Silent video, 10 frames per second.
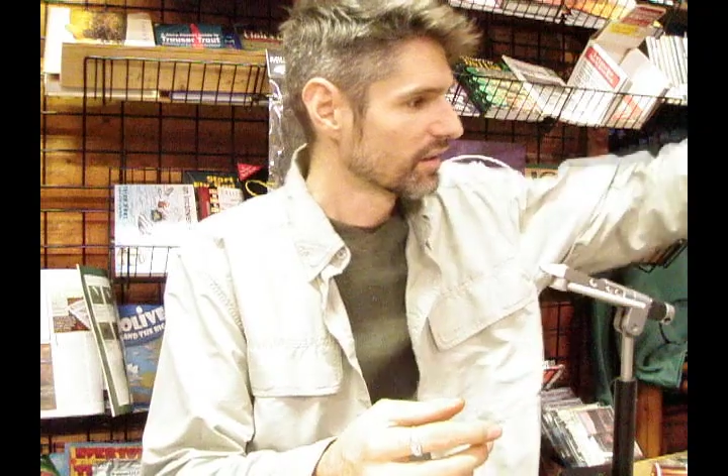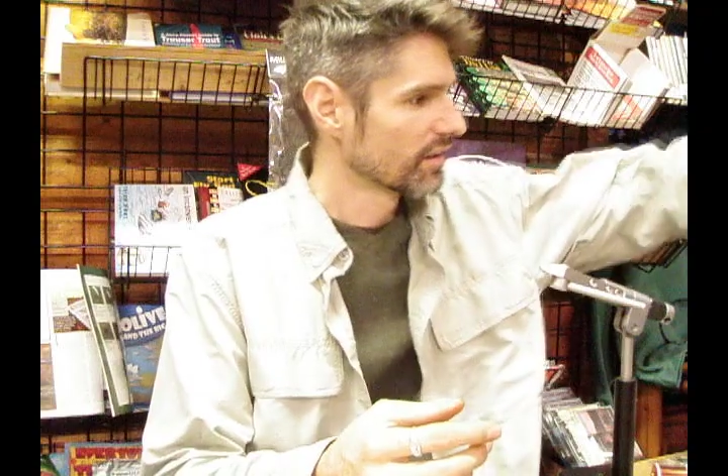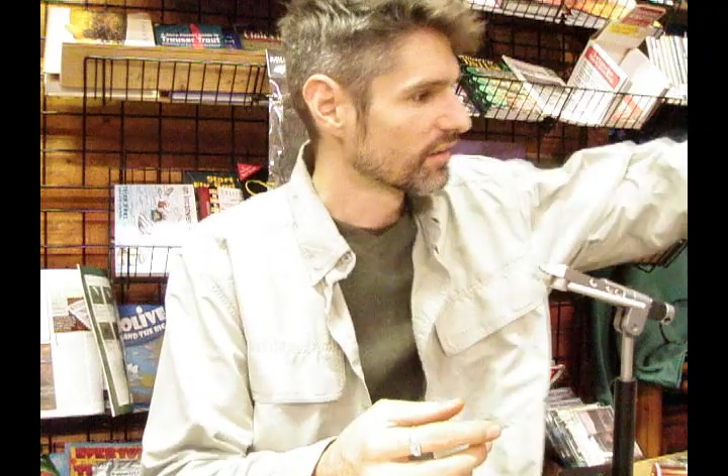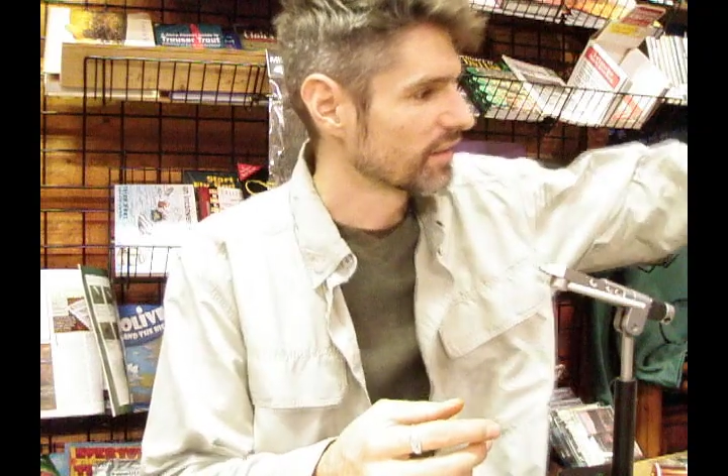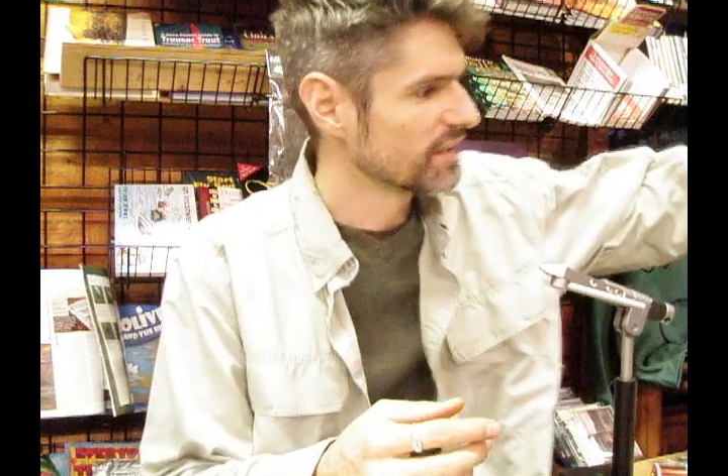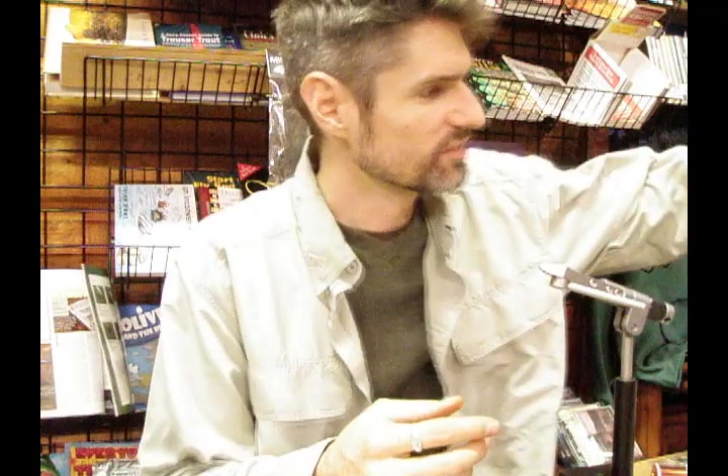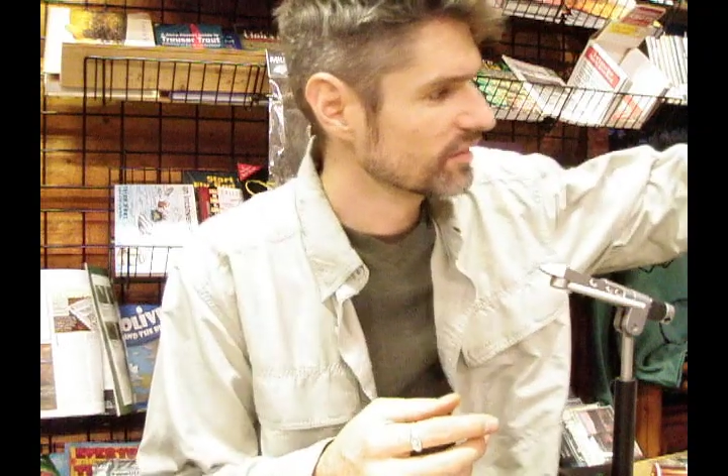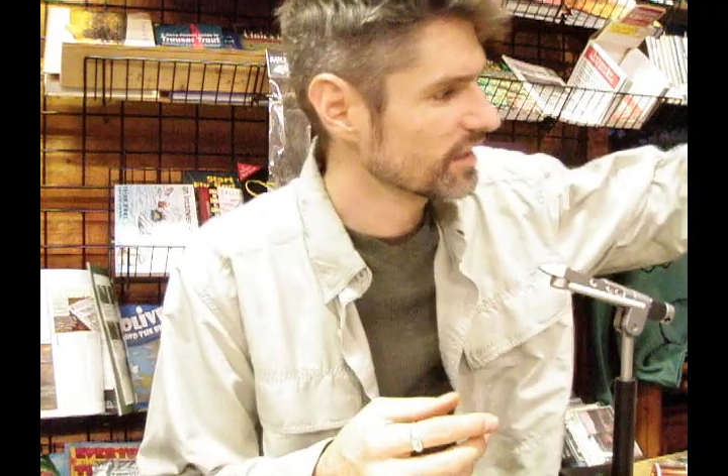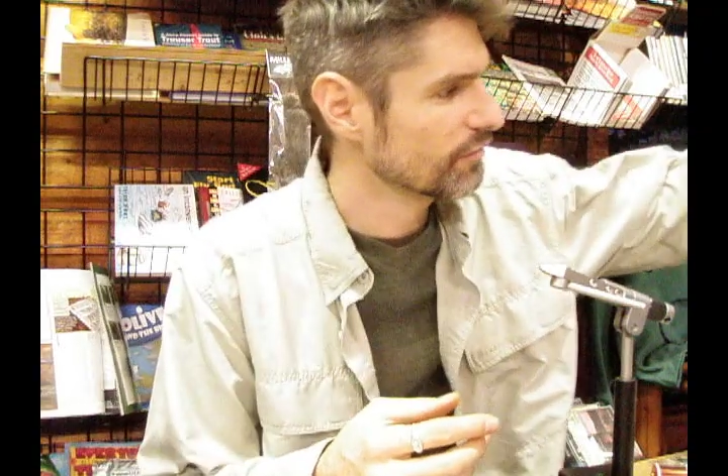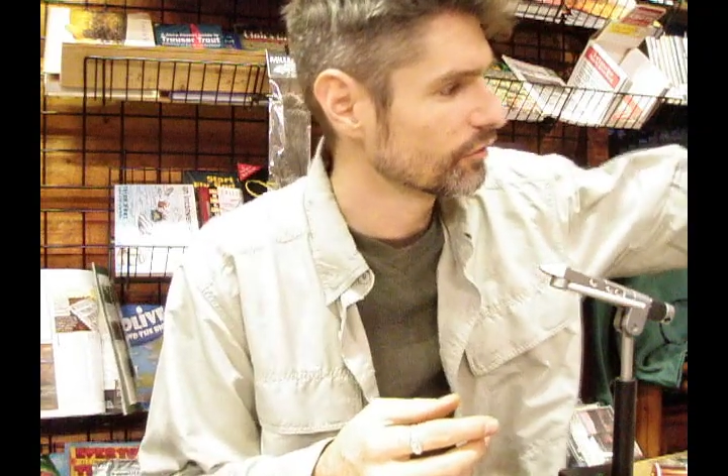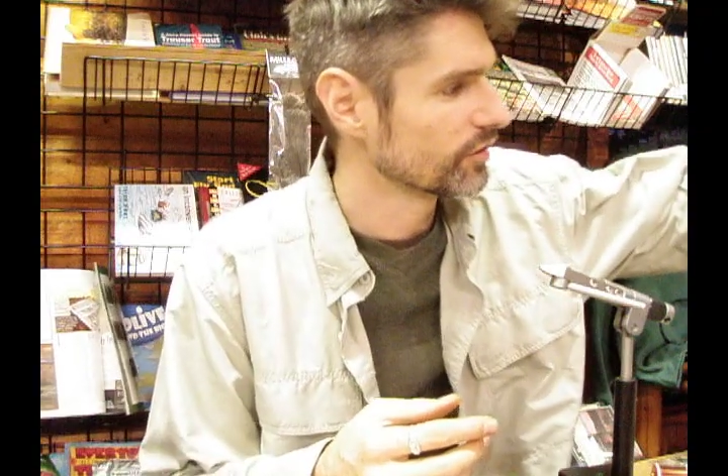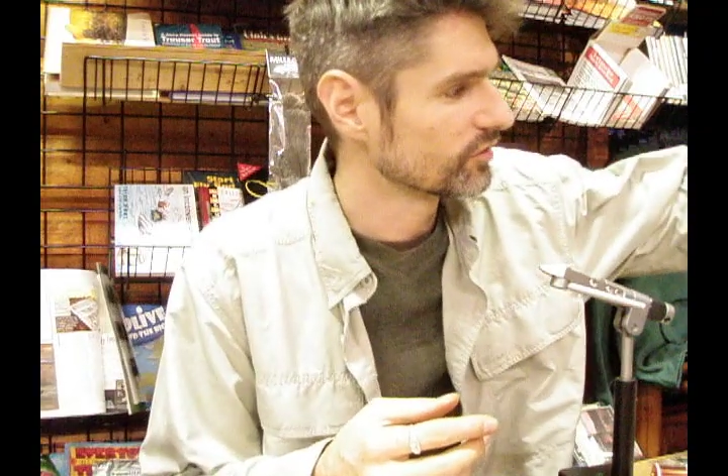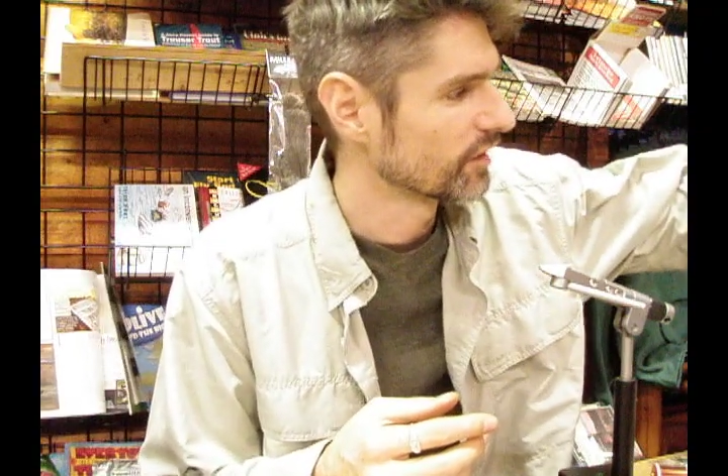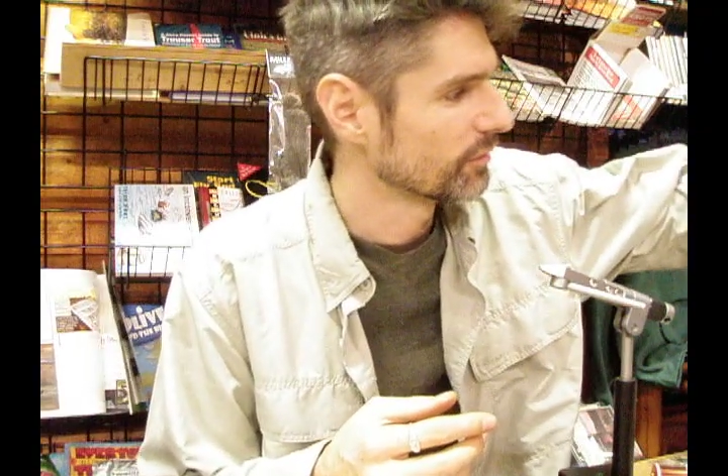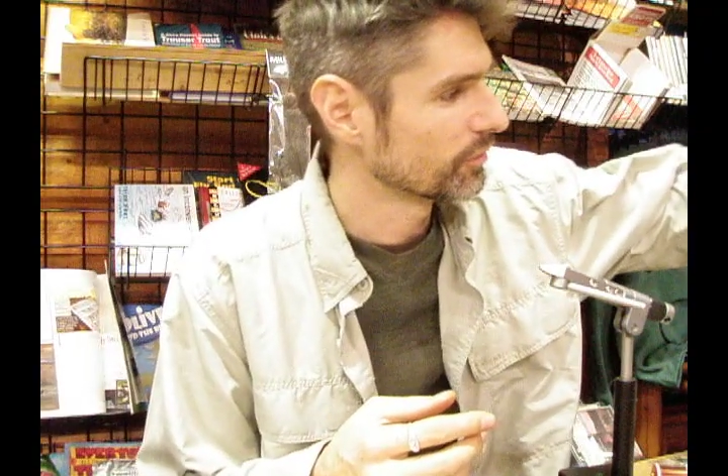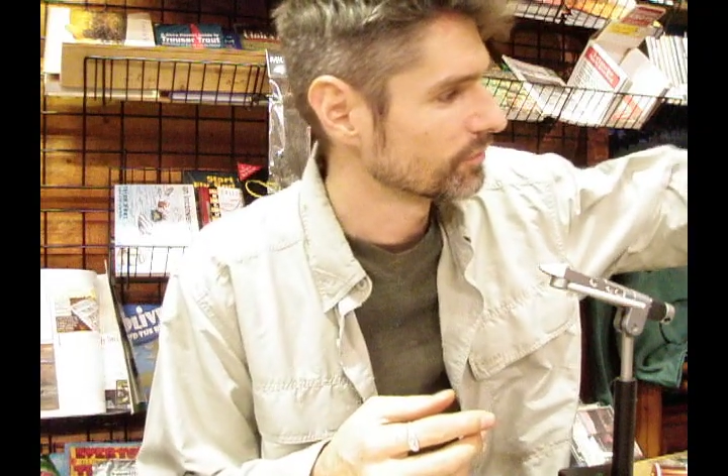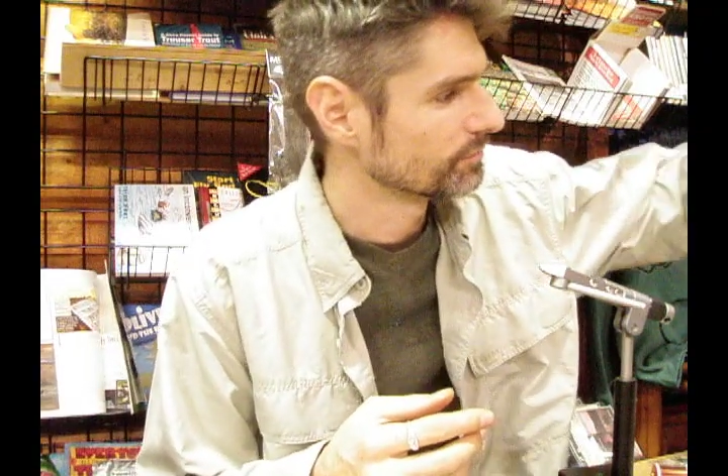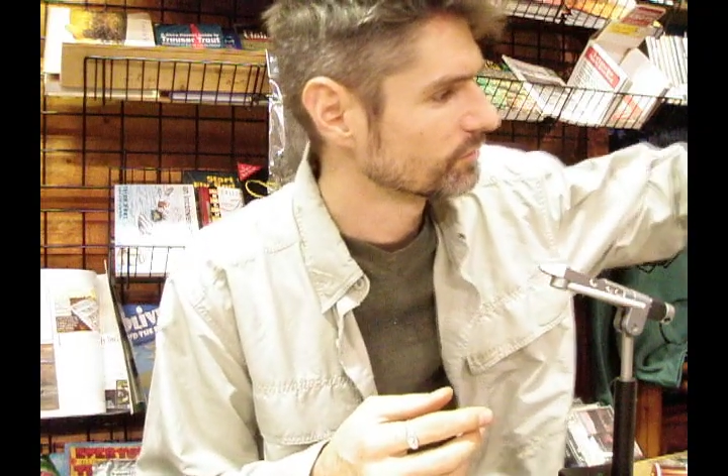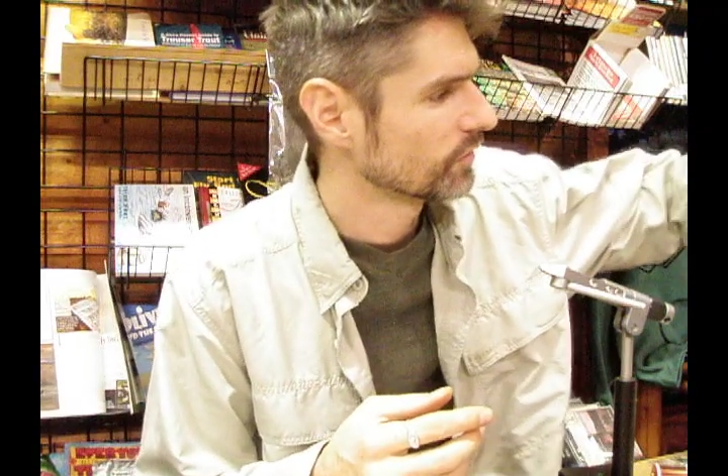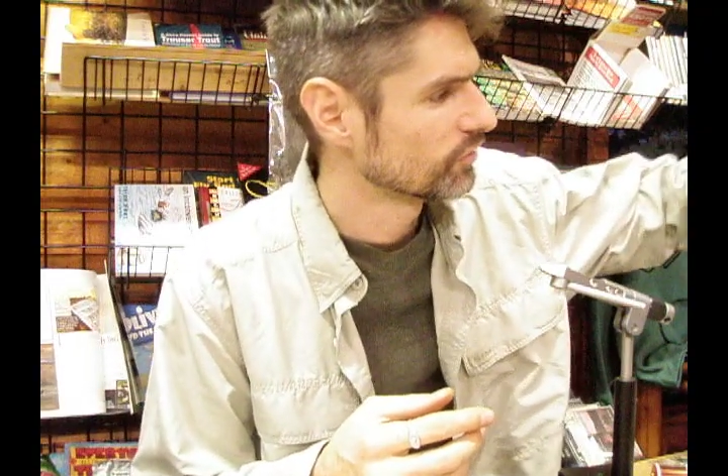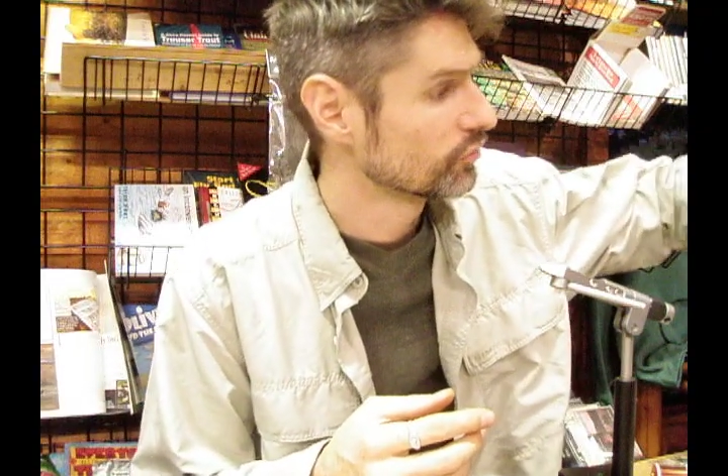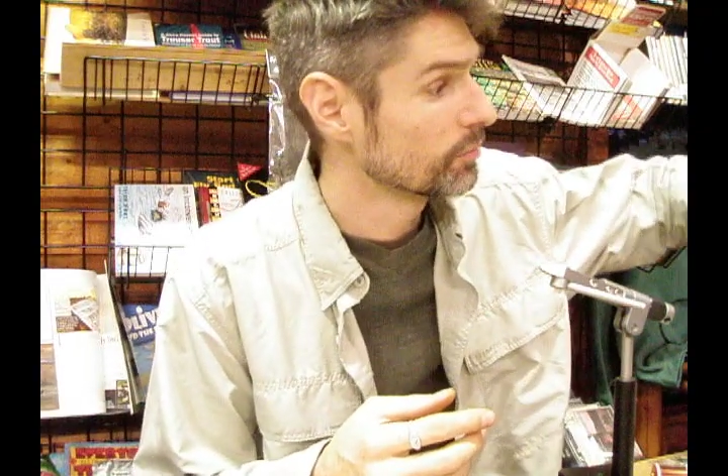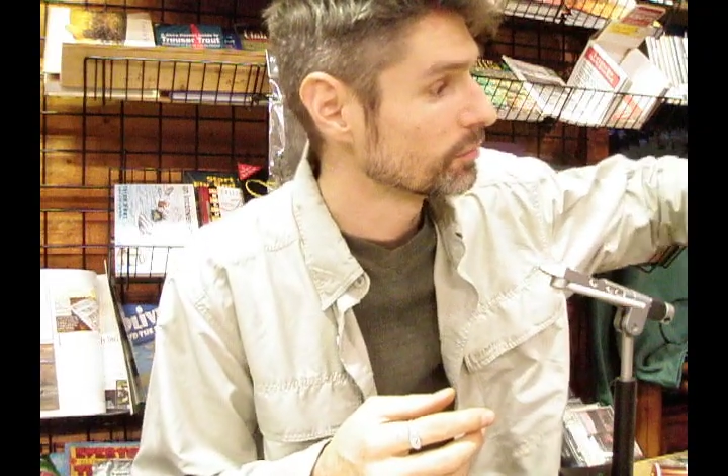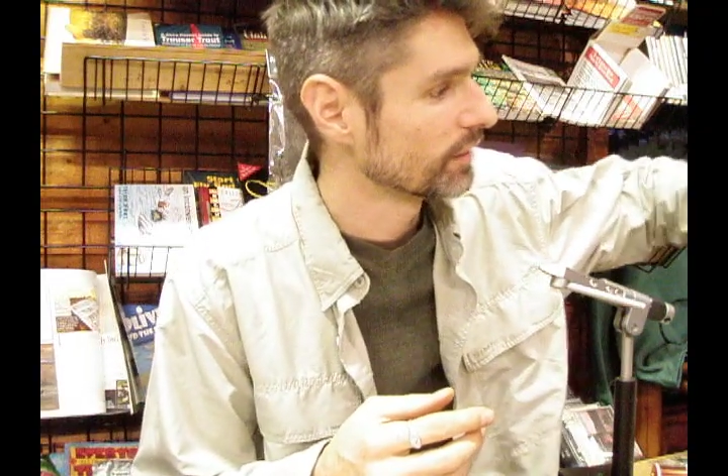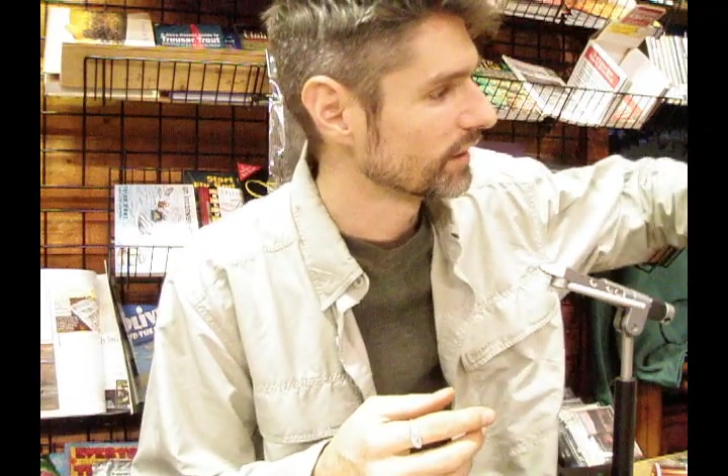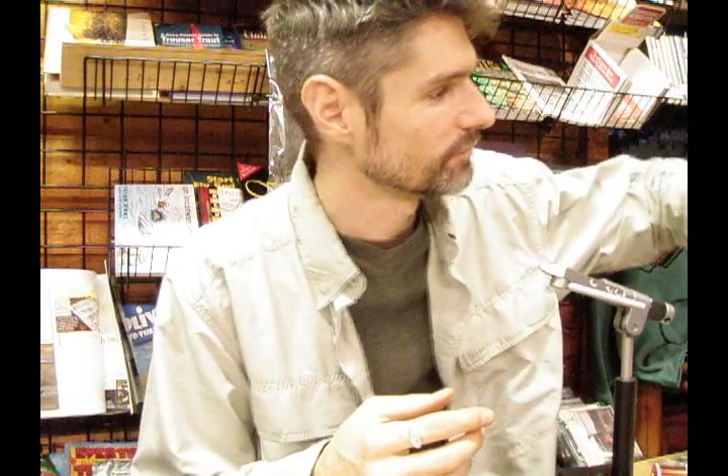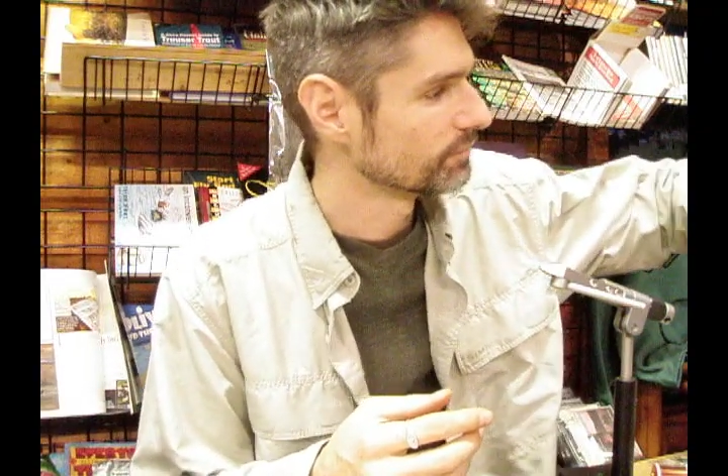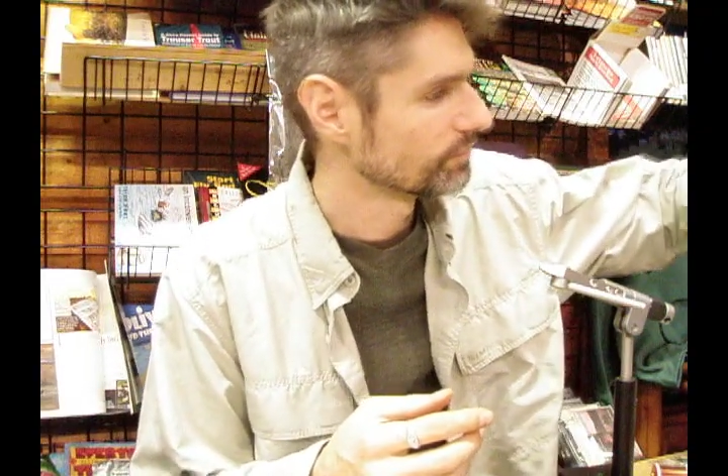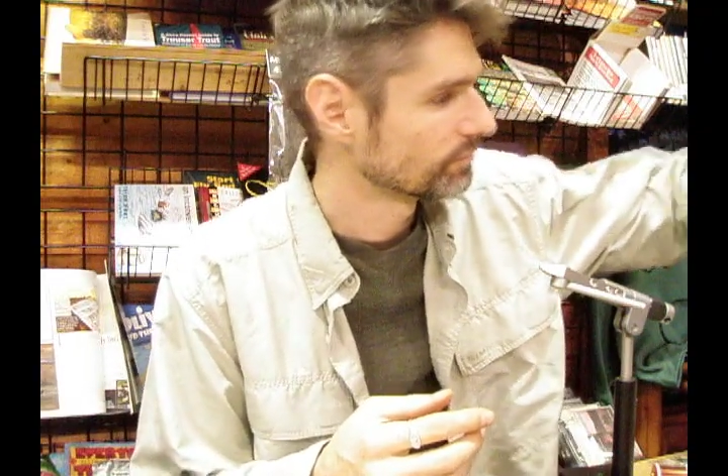SLF, for example, super bright.